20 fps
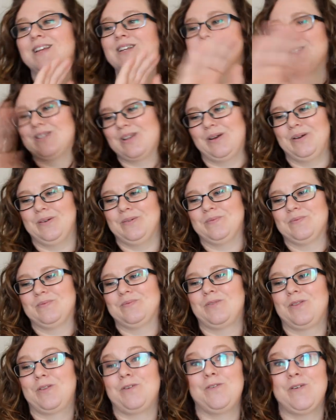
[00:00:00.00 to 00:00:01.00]
So
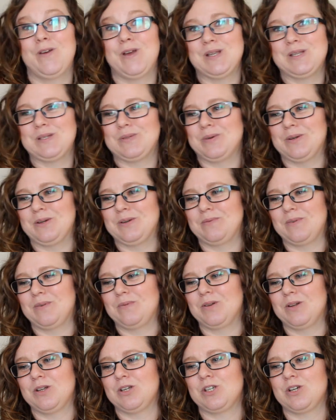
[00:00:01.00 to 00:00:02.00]
the first one I'm
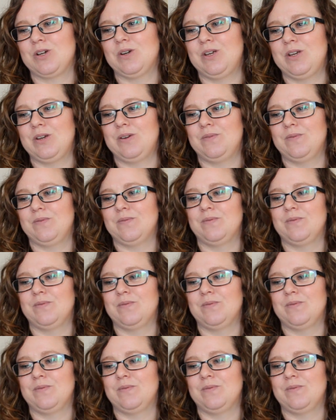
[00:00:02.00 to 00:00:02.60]
going to show you.